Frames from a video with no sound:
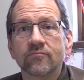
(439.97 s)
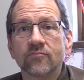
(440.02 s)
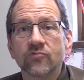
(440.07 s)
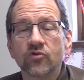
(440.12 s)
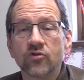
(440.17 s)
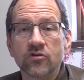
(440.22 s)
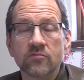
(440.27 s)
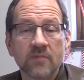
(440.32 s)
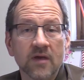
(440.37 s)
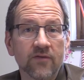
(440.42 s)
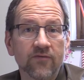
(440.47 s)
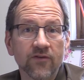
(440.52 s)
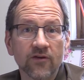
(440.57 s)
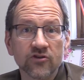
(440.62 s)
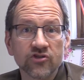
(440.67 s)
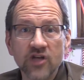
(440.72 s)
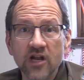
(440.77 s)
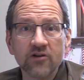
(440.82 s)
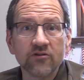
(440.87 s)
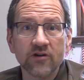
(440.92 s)
So you may feel
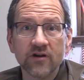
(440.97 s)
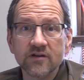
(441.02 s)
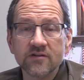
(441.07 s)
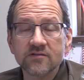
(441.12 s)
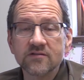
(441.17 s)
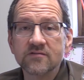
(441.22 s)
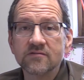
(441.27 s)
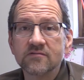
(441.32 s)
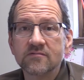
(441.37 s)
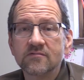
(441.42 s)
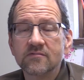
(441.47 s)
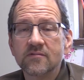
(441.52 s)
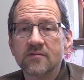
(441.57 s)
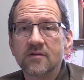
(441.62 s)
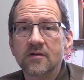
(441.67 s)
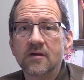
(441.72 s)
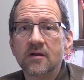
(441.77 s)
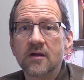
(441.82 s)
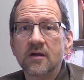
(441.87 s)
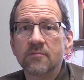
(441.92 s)
generous,
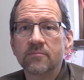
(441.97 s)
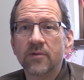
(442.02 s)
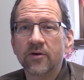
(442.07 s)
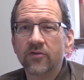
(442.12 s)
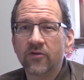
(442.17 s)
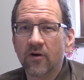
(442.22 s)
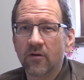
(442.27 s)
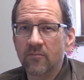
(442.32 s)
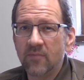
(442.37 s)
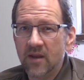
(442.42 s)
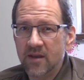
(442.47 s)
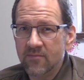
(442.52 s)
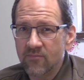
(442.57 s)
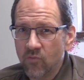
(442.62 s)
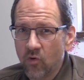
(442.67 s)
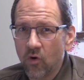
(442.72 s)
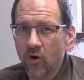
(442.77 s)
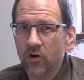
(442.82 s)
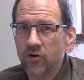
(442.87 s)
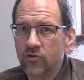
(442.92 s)
but there are many
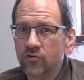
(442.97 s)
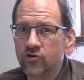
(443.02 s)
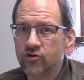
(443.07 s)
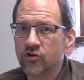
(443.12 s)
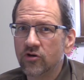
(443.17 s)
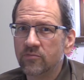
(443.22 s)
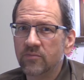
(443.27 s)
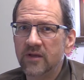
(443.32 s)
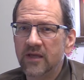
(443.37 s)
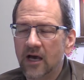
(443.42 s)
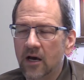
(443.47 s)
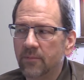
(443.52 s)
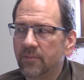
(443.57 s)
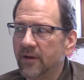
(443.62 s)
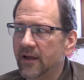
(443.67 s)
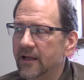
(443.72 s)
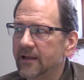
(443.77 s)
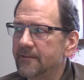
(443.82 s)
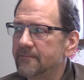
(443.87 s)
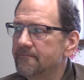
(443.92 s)
more you should be
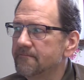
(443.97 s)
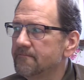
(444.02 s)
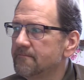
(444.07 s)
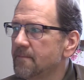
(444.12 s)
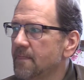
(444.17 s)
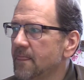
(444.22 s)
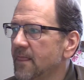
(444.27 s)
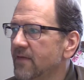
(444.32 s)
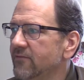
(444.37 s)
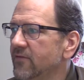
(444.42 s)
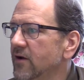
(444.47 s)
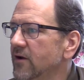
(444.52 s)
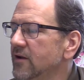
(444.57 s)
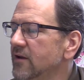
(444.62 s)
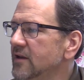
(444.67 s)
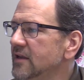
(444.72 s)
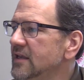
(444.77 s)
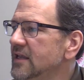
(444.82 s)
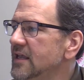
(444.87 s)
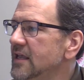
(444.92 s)
helping. Very
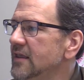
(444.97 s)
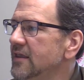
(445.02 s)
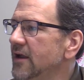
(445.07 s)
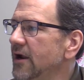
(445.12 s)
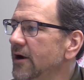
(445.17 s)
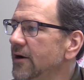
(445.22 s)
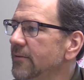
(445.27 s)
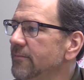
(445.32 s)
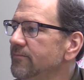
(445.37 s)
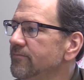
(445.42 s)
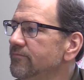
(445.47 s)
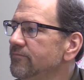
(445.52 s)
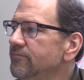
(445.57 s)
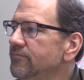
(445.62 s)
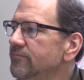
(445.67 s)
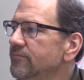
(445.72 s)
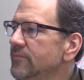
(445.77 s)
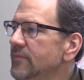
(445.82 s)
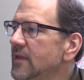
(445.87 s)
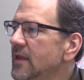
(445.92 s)
good key there.
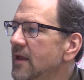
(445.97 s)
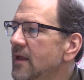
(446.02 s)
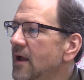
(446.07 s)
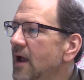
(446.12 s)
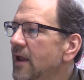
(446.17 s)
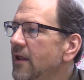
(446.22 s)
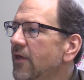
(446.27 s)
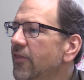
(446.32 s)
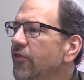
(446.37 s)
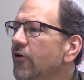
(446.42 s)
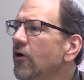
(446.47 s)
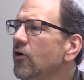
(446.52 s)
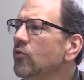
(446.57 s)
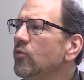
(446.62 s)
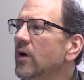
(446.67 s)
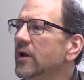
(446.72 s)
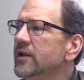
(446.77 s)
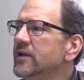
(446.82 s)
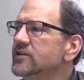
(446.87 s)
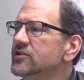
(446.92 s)
And a third
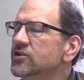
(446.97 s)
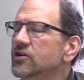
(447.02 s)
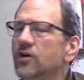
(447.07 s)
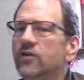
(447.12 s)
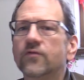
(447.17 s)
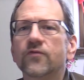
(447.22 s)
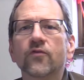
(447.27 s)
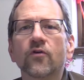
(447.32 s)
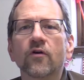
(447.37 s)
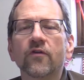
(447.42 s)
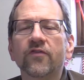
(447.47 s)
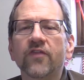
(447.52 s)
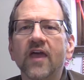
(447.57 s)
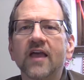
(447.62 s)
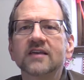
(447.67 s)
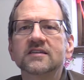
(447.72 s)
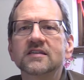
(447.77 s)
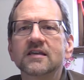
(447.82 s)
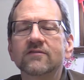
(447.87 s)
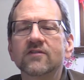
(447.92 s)
one is good for
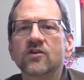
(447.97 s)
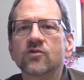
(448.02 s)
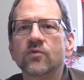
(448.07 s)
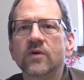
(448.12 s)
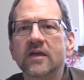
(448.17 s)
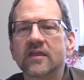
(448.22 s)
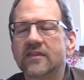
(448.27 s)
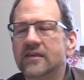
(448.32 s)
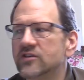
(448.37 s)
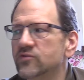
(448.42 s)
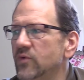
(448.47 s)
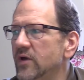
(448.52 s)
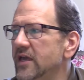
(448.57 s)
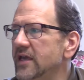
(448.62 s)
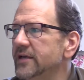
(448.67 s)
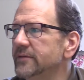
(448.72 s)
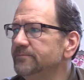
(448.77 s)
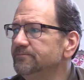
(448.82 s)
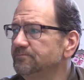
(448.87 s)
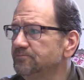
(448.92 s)
Thanksgiving week this
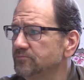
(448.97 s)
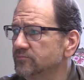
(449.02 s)
week.